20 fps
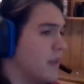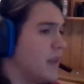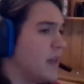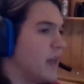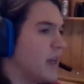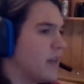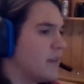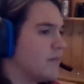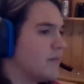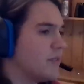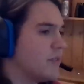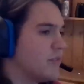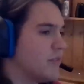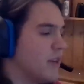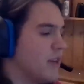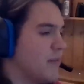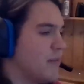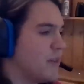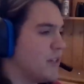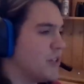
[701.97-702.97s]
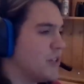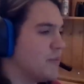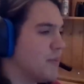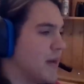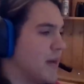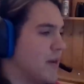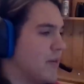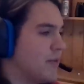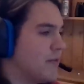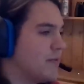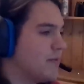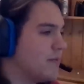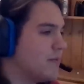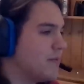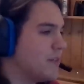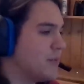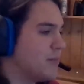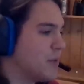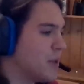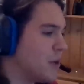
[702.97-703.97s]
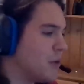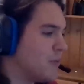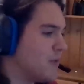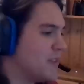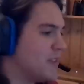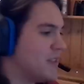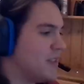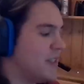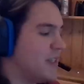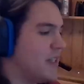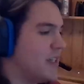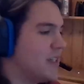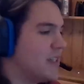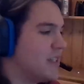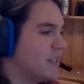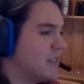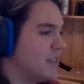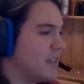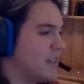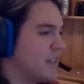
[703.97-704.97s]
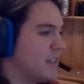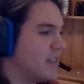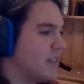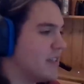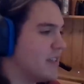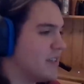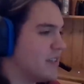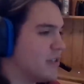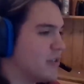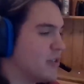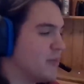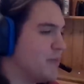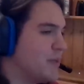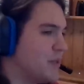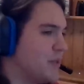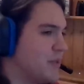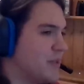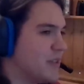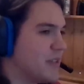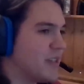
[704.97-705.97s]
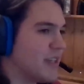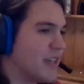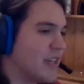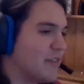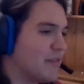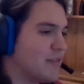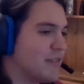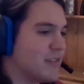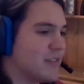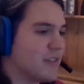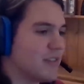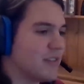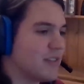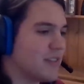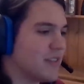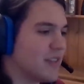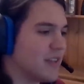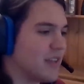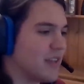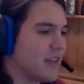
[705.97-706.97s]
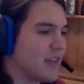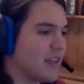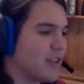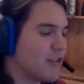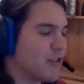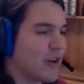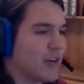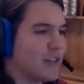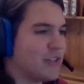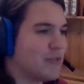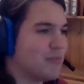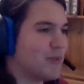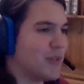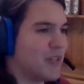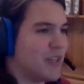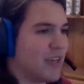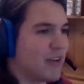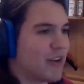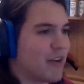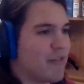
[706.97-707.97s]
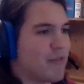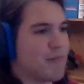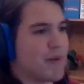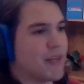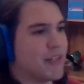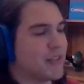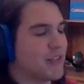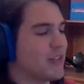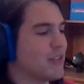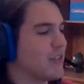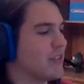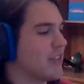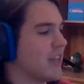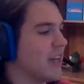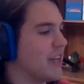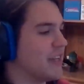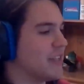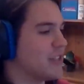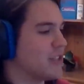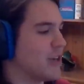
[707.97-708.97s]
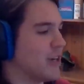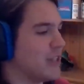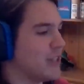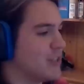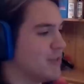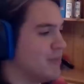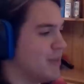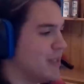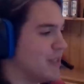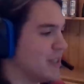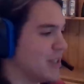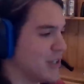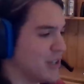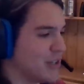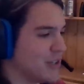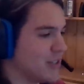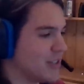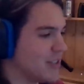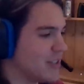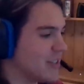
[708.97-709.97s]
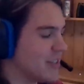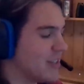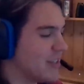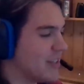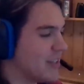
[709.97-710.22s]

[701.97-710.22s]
Yeah, he's very much about diplomacy and tribute and gifts and trying to be on everybody's good side and trying to be the good